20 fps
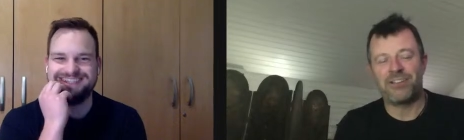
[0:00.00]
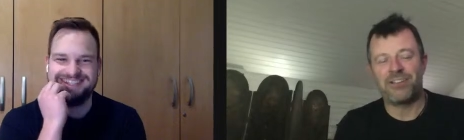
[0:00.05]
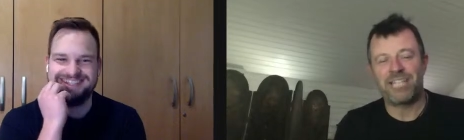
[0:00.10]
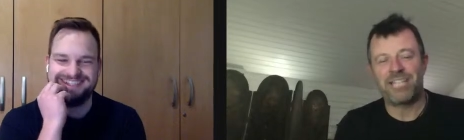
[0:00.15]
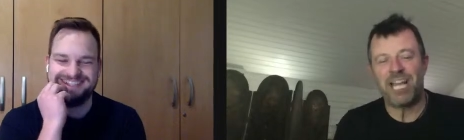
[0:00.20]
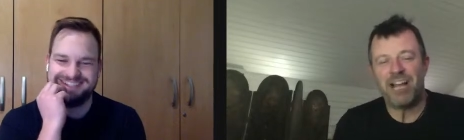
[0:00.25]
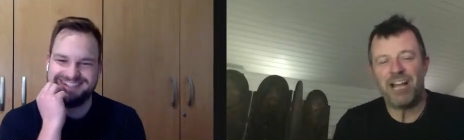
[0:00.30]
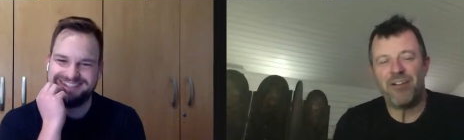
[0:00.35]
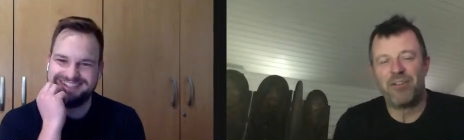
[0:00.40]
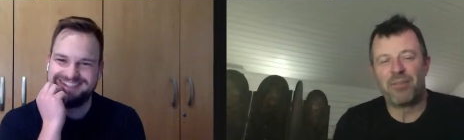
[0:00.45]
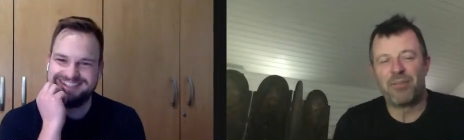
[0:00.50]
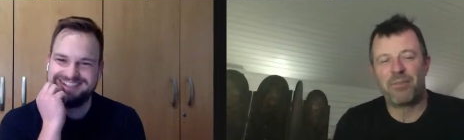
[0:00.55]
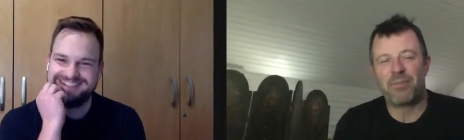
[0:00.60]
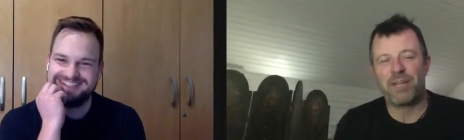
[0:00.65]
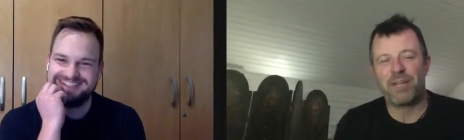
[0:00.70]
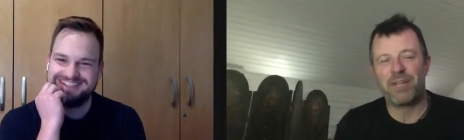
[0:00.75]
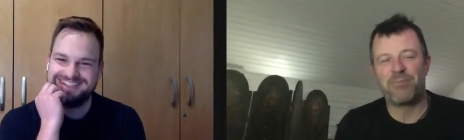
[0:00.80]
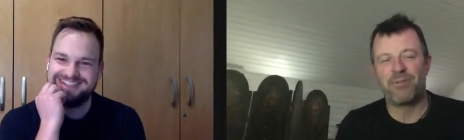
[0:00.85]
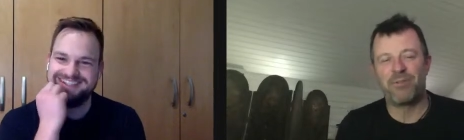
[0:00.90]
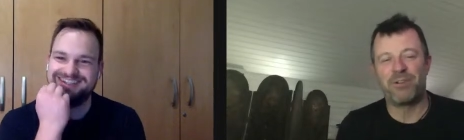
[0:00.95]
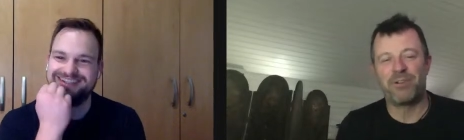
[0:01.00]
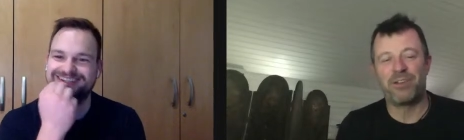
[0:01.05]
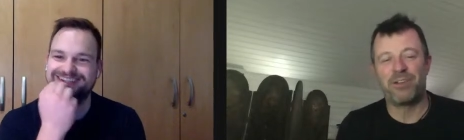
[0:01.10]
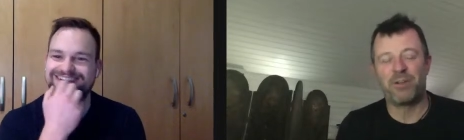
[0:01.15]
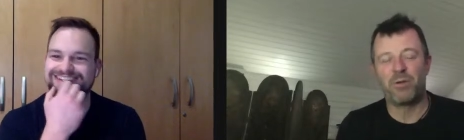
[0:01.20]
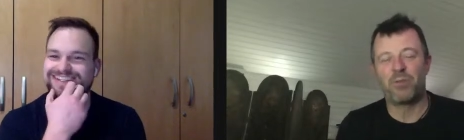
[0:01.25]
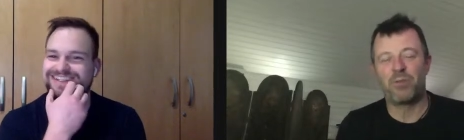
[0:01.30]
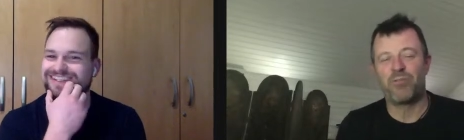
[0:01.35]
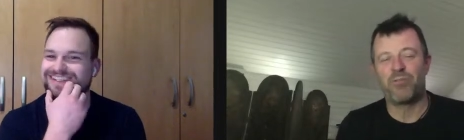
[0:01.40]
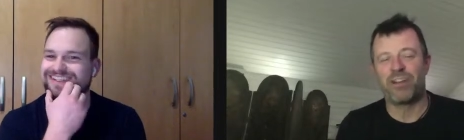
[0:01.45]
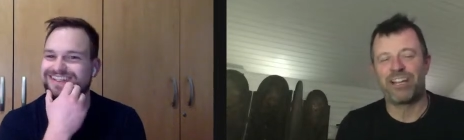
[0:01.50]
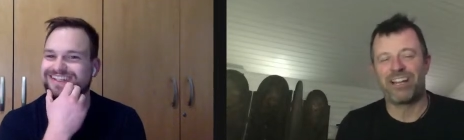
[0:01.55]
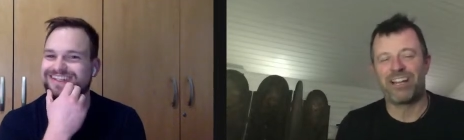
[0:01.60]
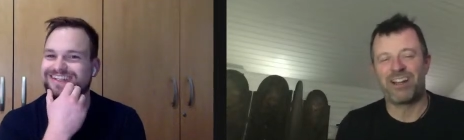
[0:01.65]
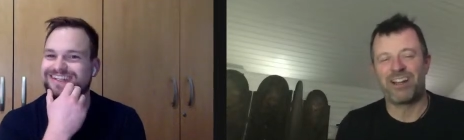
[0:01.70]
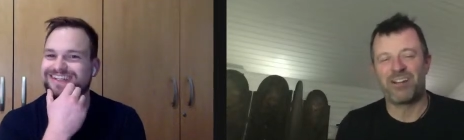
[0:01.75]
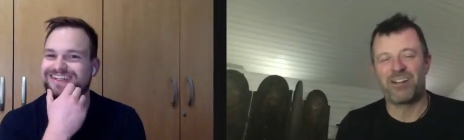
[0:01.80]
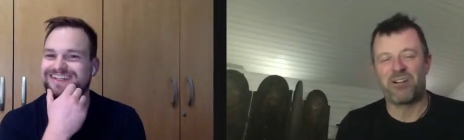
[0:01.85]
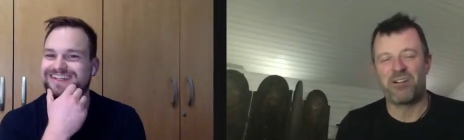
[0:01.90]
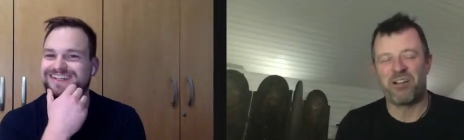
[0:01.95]
Speaker 1: tell the people who are running a,
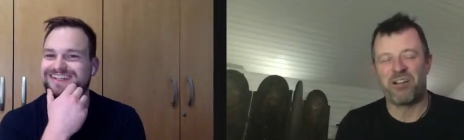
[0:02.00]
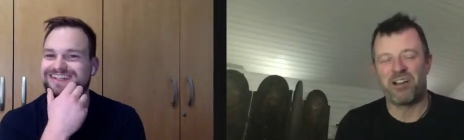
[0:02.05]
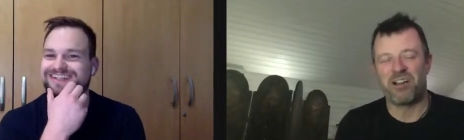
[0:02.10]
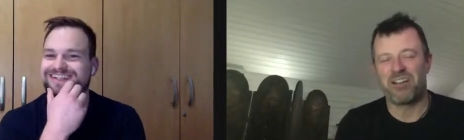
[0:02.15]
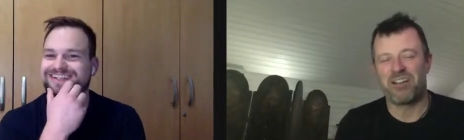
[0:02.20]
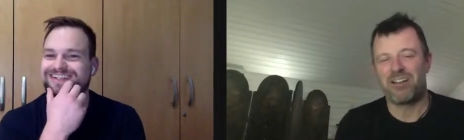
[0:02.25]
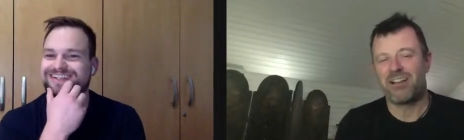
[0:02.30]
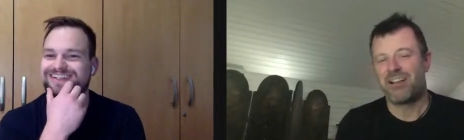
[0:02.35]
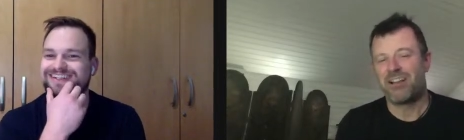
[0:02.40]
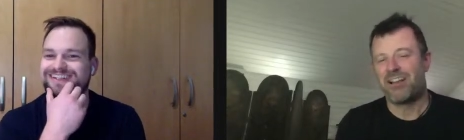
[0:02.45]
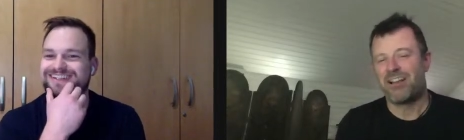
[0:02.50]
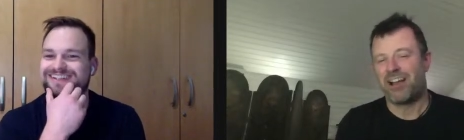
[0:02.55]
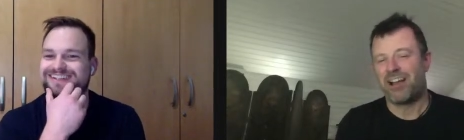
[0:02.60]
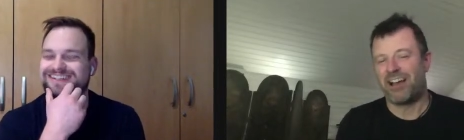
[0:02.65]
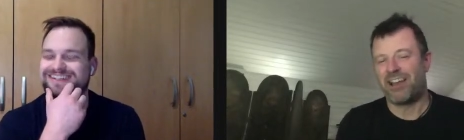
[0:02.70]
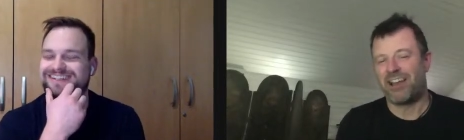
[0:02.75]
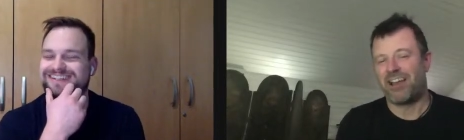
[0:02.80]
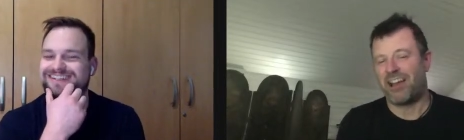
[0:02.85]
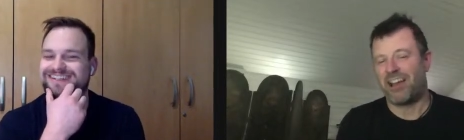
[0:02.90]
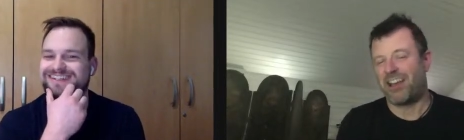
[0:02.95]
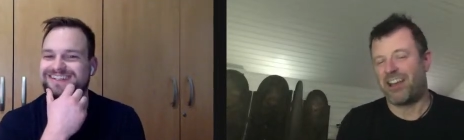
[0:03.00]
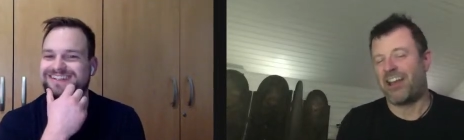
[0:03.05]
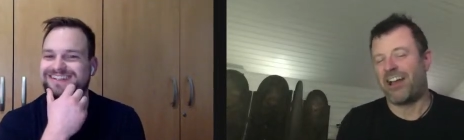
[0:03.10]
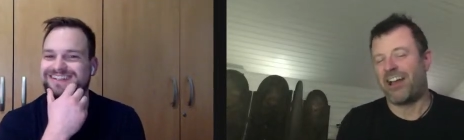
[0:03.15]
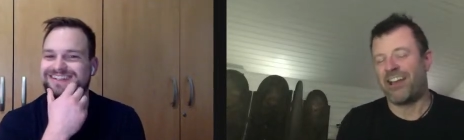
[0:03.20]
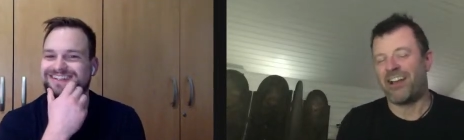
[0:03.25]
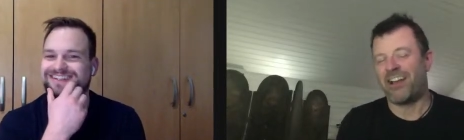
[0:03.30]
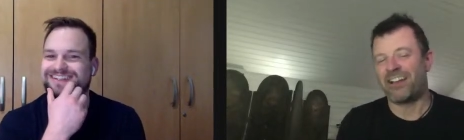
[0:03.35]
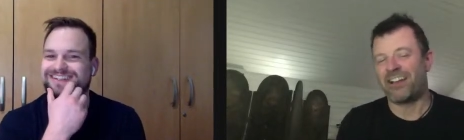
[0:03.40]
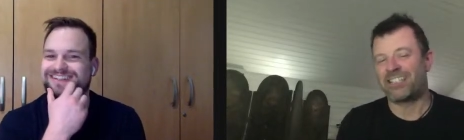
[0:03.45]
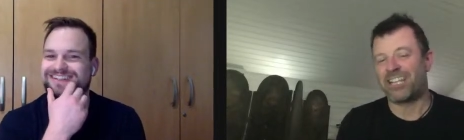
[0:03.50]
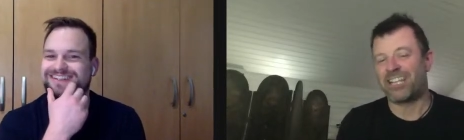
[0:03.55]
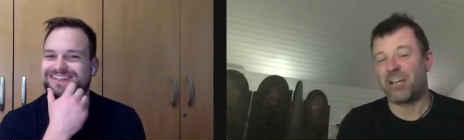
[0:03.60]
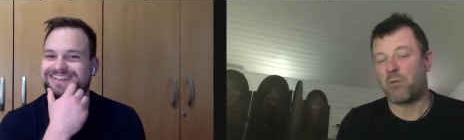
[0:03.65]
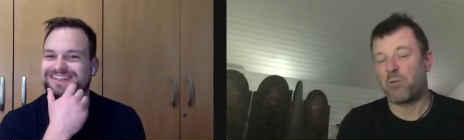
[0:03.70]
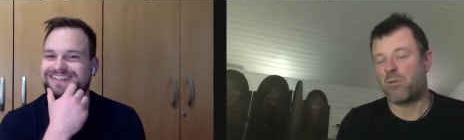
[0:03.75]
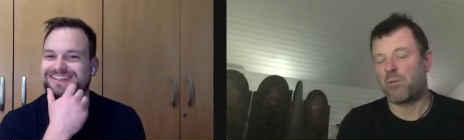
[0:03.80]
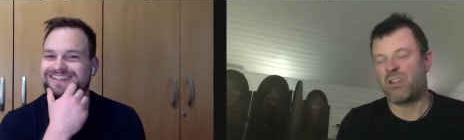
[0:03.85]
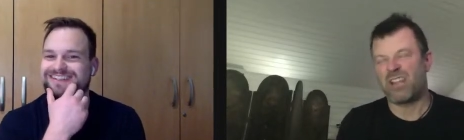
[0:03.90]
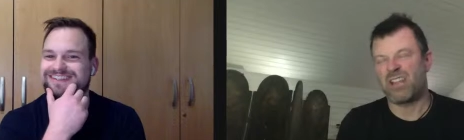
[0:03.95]
a, a, an idea
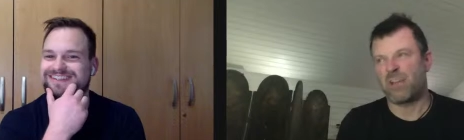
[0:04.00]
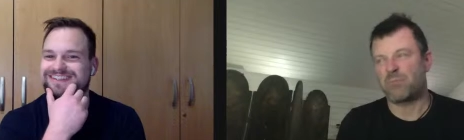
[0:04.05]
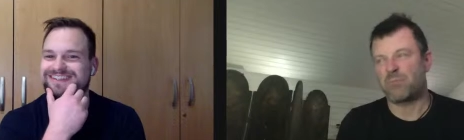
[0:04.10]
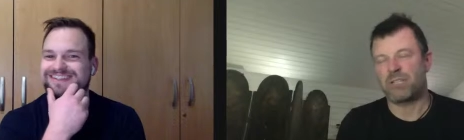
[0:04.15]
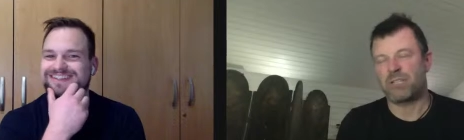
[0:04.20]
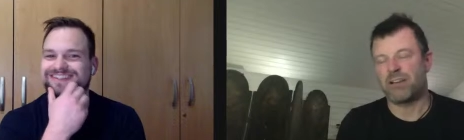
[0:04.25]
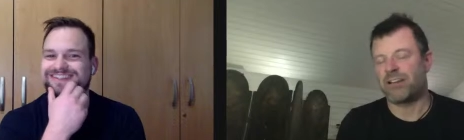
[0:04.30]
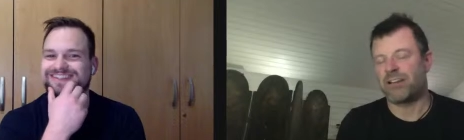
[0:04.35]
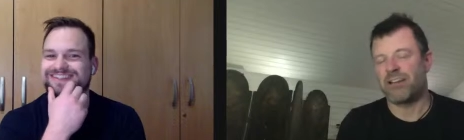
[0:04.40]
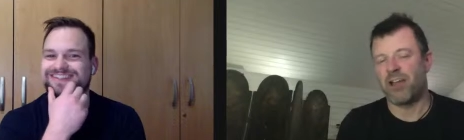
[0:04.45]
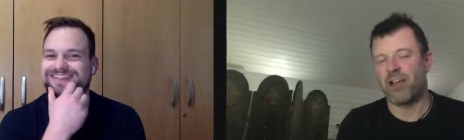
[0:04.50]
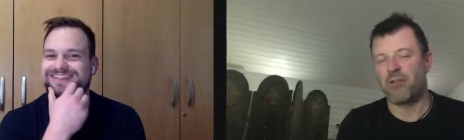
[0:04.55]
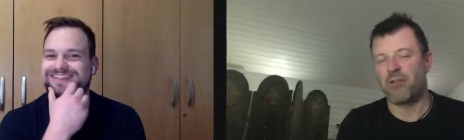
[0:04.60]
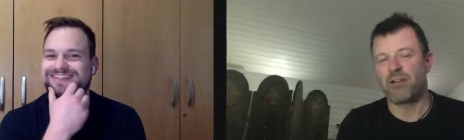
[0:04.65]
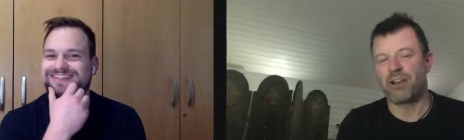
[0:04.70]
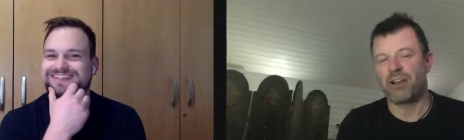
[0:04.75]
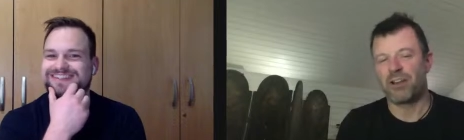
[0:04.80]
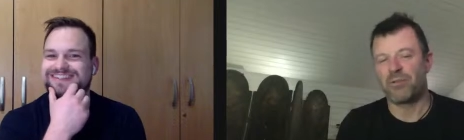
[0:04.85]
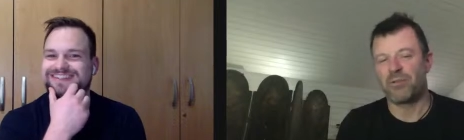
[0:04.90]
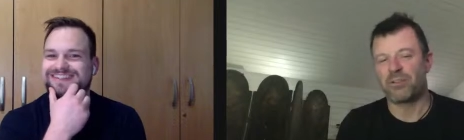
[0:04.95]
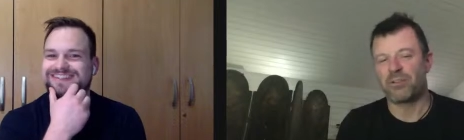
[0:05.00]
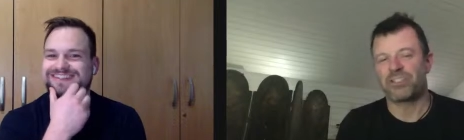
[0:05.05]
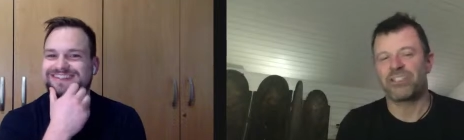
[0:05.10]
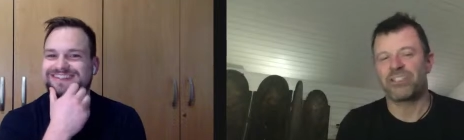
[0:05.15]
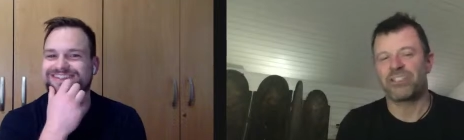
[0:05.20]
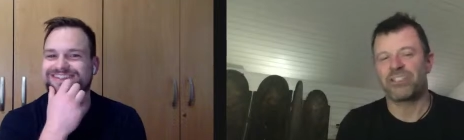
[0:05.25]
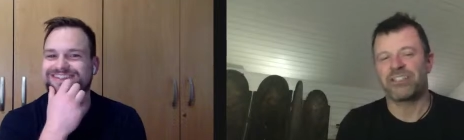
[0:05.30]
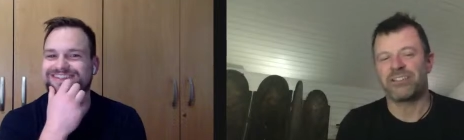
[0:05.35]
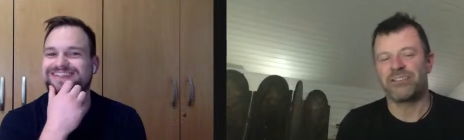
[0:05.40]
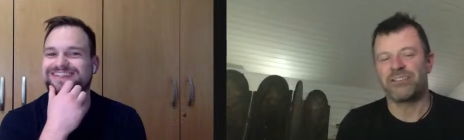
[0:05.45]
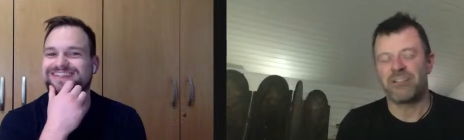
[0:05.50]
with absolutely no clue what to do.